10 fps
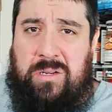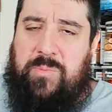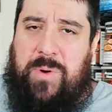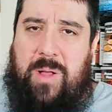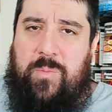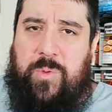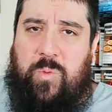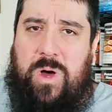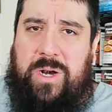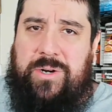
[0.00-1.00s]
The problem with
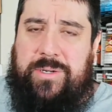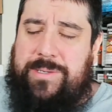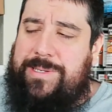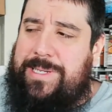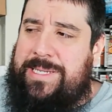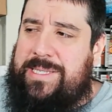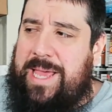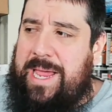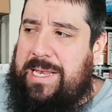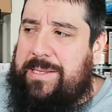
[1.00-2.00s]
water is
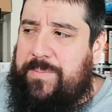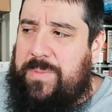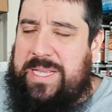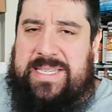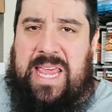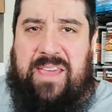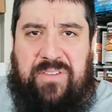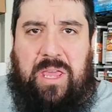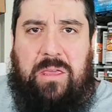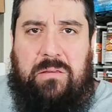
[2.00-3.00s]
that it's
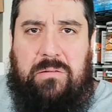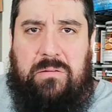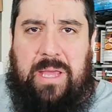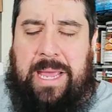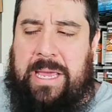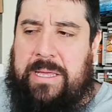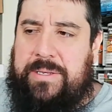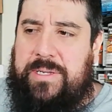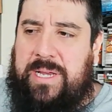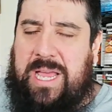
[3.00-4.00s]
heavy
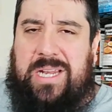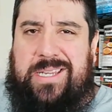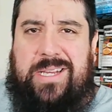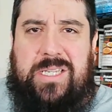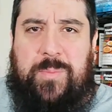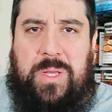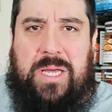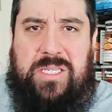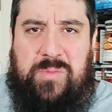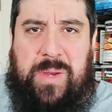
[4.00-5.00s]
and it kind of takes up a lot
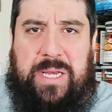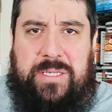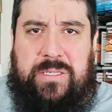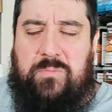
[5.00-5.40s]
of space.